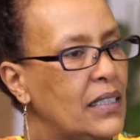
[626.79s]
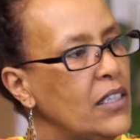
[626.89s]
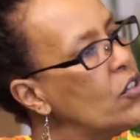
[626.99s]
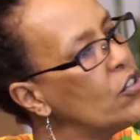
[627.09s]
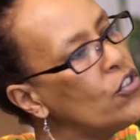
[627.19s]

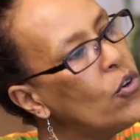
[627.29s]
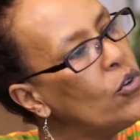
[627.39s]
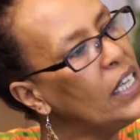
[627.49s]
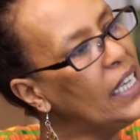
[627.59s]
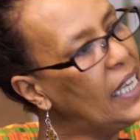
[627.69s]
teachers
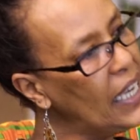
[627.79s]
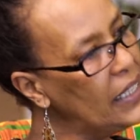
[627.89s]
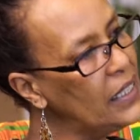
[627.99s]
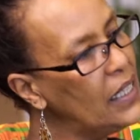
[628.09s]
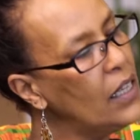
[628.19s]
don't
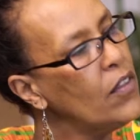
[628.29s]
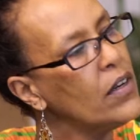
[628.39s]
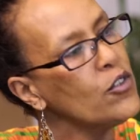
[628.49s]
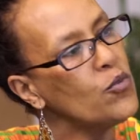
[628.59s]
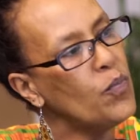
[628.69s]
get the
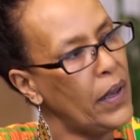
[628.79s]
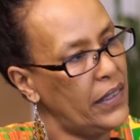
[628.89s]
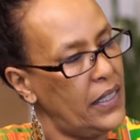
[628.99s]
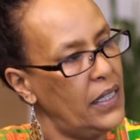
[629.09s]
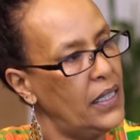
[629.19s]

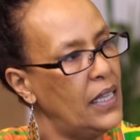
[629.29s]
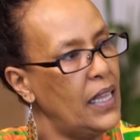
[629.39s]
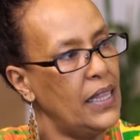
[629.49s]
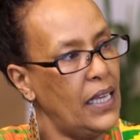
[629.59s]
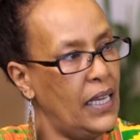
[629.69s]
respect
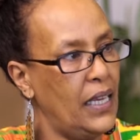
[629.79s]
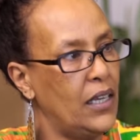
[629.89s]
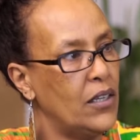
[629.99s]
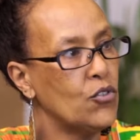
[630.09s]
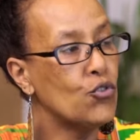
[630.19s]
that they
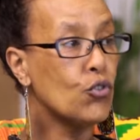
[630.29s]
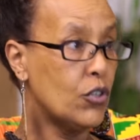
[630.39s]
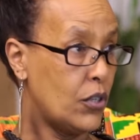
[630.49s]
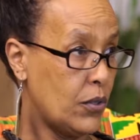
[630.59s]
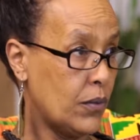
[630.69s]
should